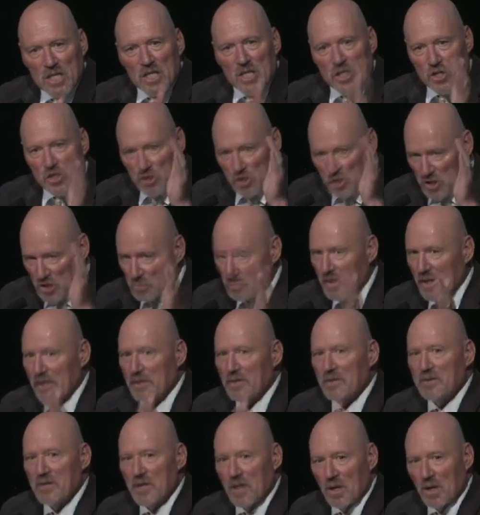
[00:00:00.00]
you just
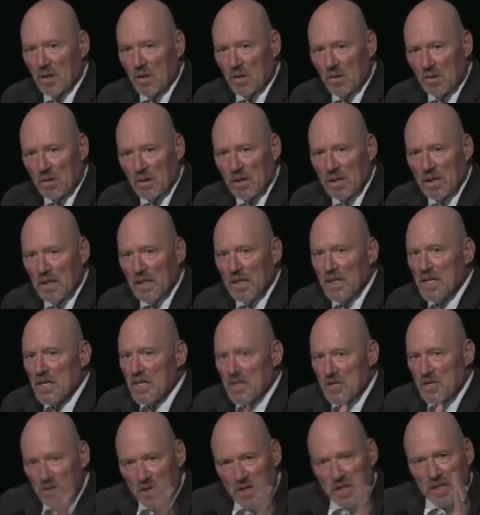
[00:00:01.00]
better know
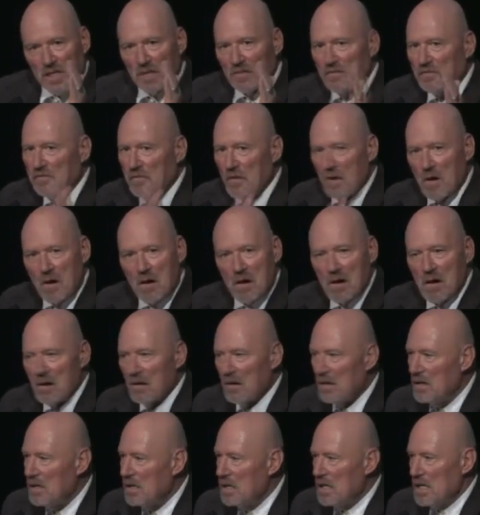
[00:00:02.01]
you're going to
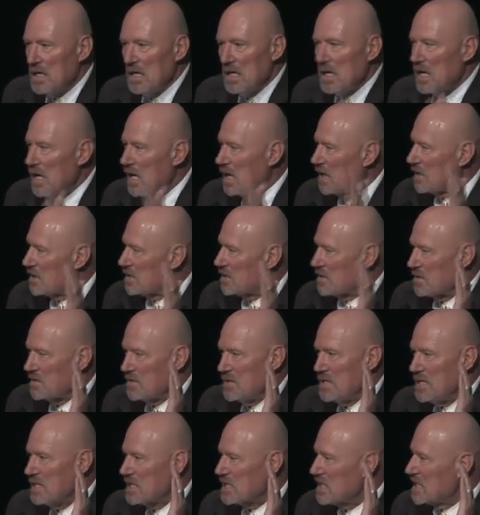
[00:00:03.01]
fall under
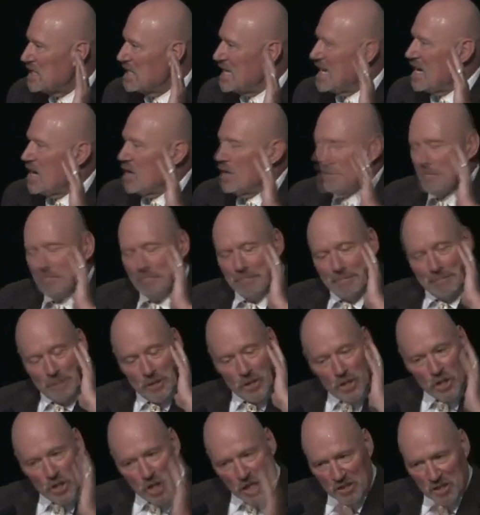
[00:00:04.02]
this
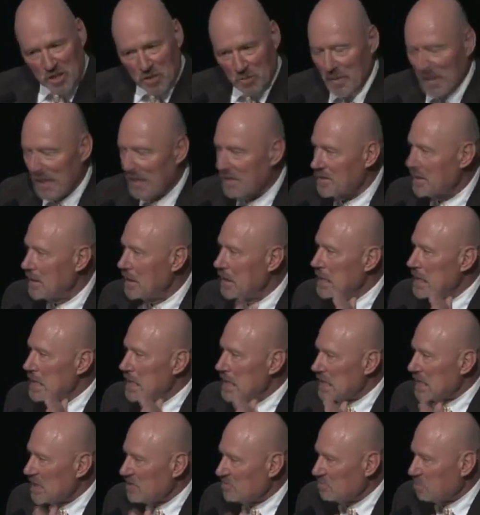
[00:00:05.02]
judgment
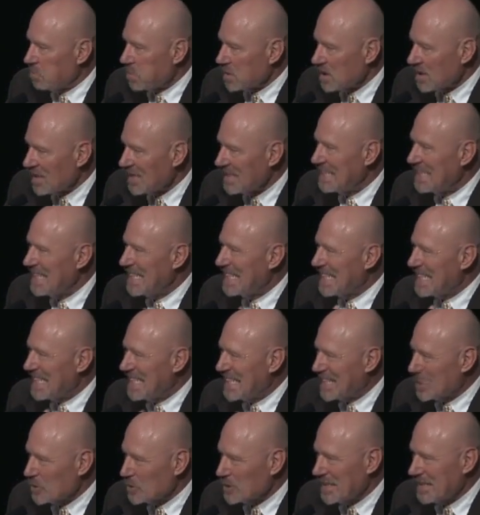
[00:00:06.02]
of blood
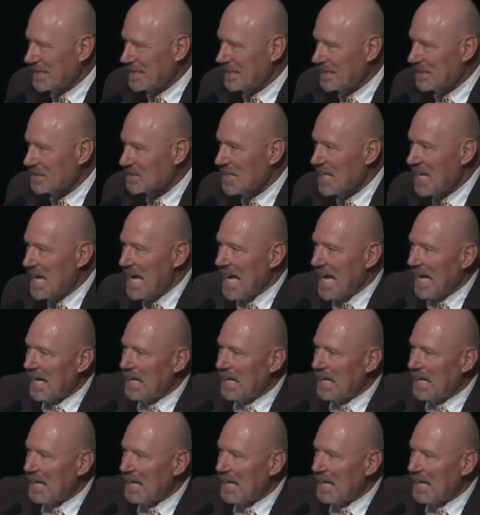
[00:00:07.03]
guiltiness.